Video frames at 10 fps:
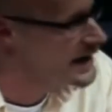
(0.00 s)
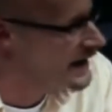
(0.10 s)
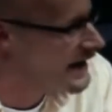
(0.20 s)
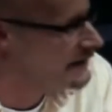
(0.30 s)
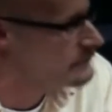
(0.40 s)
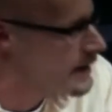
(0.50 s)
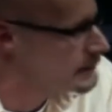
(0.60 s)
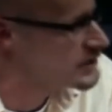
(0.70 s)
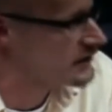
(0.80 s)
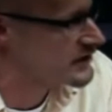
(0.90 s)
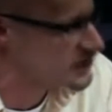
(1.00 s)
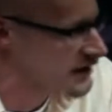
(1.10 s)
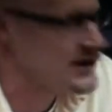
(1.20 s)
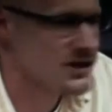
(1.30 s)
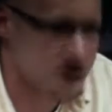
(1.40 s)
and have members of its
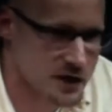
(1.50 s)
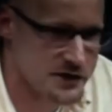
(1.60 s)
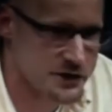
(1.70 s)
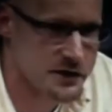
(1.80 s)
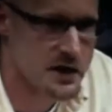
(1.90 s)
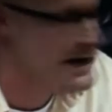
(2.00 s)
legislature